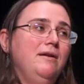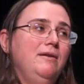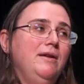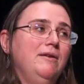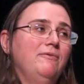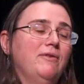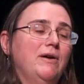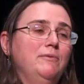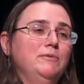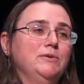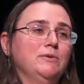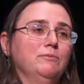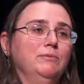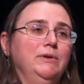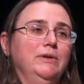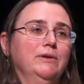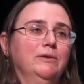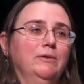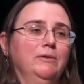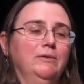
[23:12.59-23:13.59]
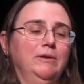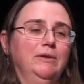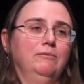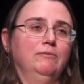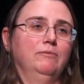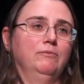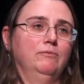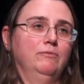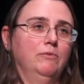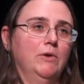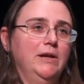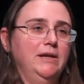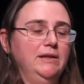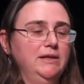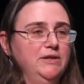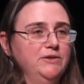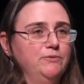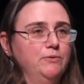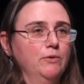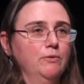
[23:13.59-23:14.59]
if I was running
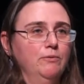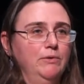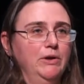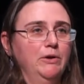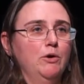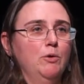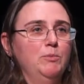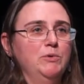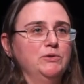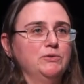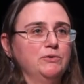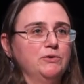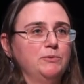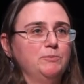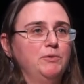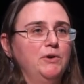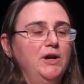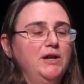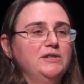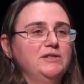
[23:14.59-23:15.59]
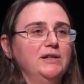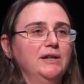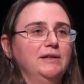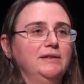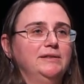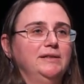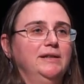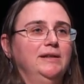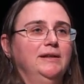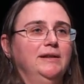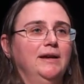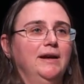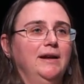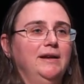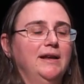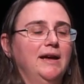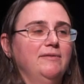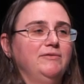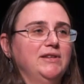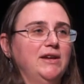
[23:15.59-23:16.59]
these for a real open source project,
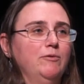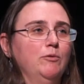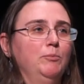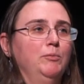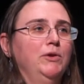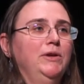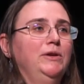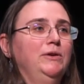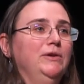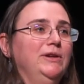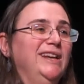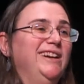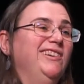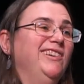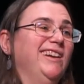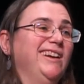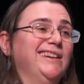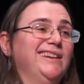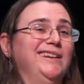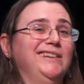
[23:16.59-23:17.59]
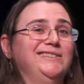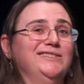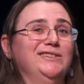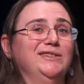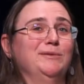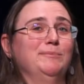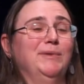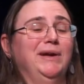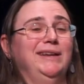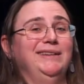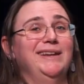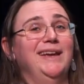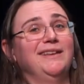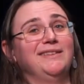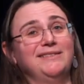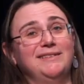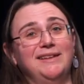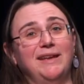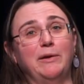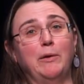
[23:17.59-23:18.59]
I'd have to have a pretty good internet connection to my
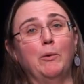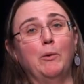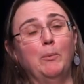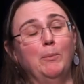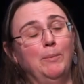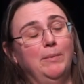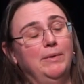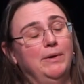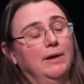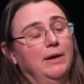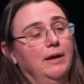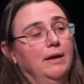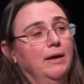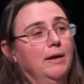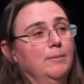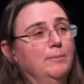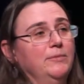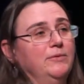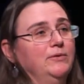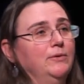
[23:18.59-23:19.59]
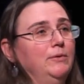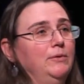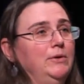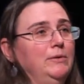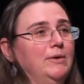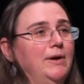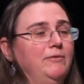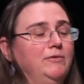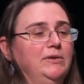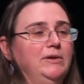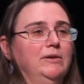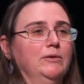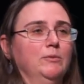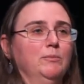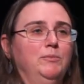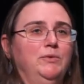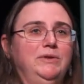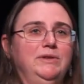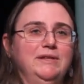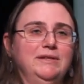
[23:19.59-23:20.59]
desk at home. So you have to either
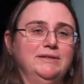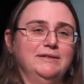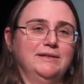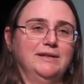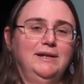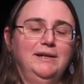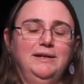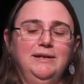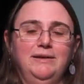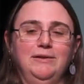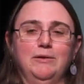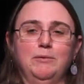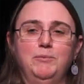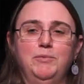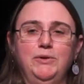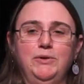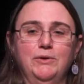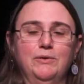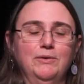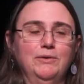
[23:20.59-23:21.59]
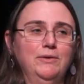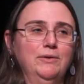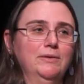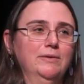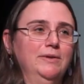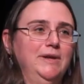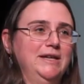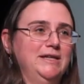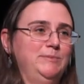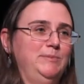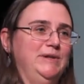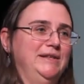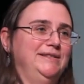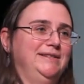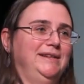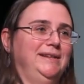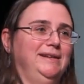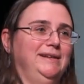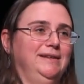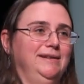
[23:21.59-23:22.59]
put these, put your little
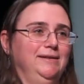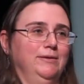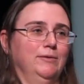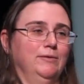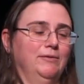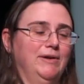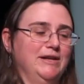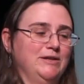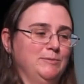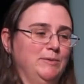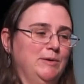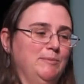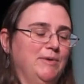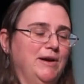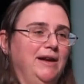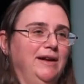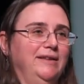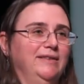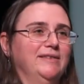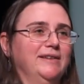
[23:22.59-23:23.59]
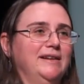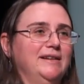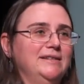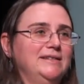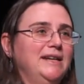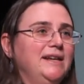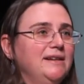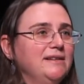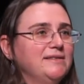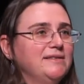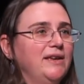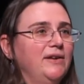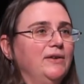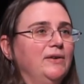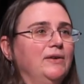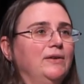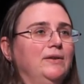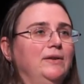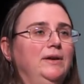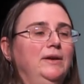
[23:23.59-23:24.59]
SBC, your Raspberry Pi inside a data
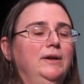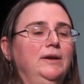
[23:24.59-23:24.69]
center,